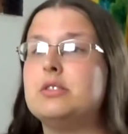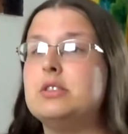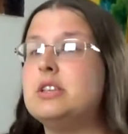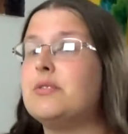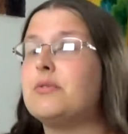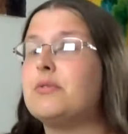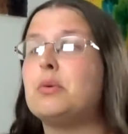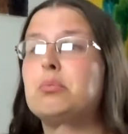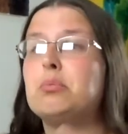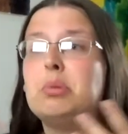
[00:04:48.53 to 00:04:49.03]

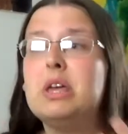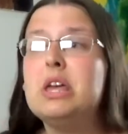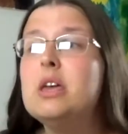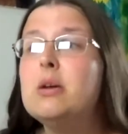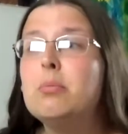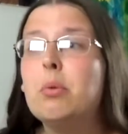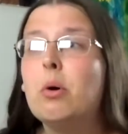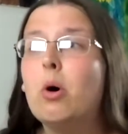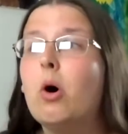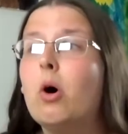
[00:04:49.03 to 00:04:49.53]
different
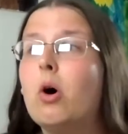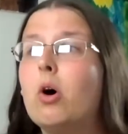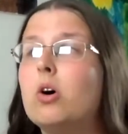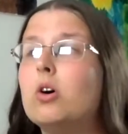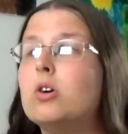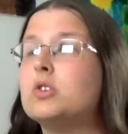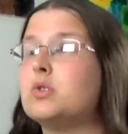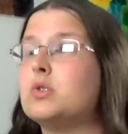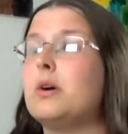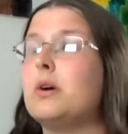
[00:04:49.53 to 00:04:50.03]

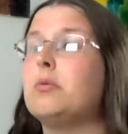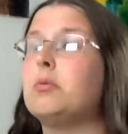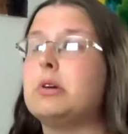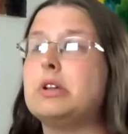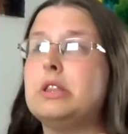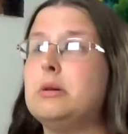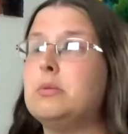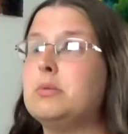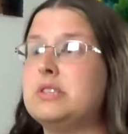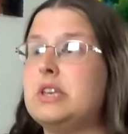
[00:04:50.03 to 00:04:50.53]
people so i
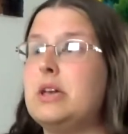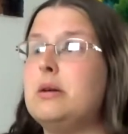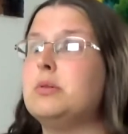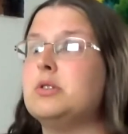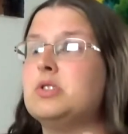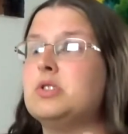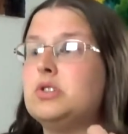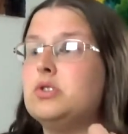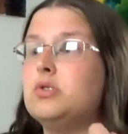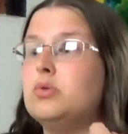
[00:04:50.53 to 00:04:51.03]
really was
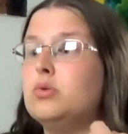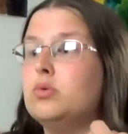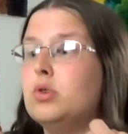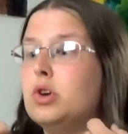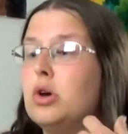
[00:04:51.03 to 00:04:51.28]
able to